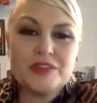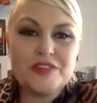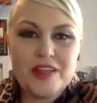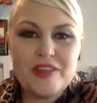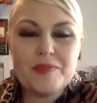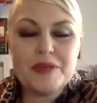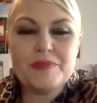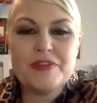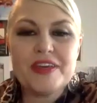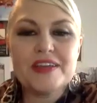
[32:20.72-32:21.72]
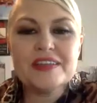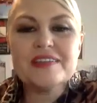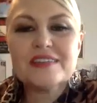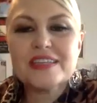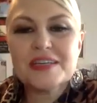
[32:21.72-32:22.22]
tell the people that are
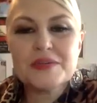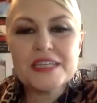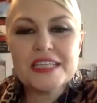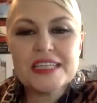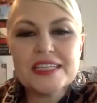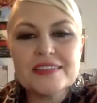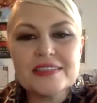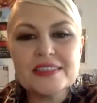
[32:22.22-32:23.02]
listening what it is.